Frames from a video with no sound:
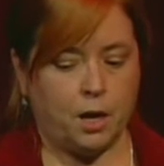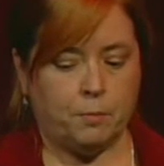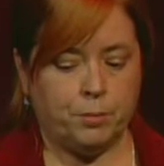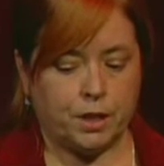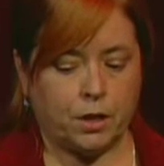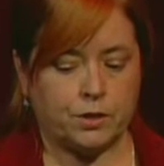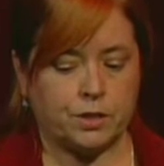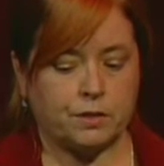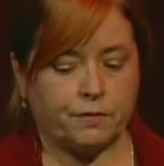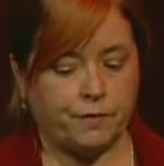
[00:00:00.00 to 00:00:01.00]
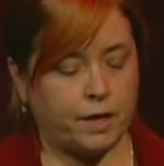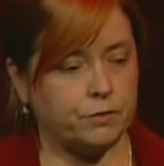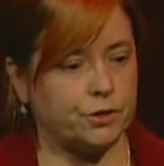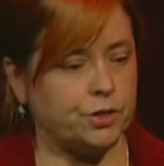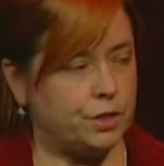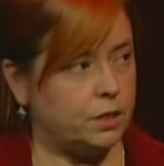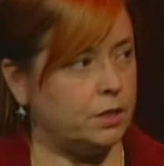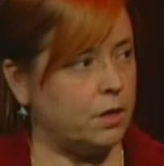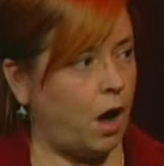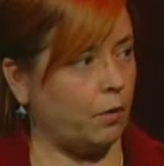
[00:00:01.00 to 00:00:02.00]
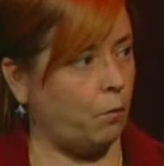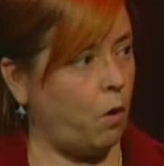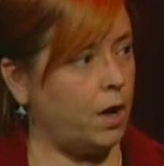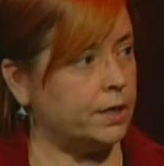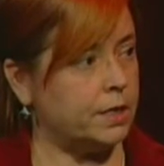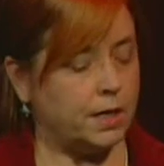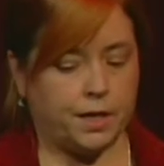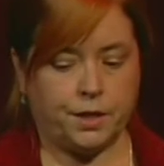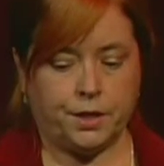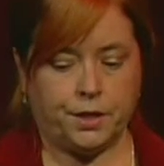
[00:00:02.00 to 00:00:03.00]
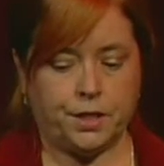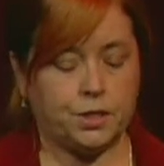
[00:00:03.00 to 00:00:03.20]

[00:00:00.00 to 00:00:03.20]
because the founders did not want this